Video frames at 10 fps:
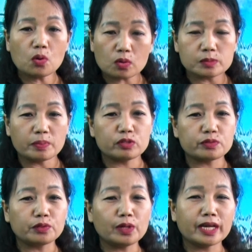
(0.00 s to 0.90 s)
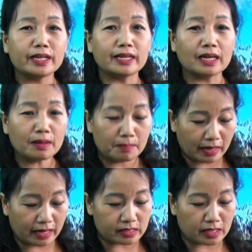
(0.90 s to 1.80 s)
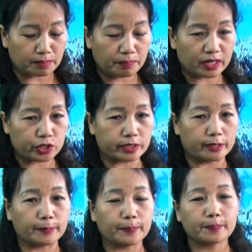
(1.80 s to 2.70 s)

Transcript: looks beautiful in the magazine picture.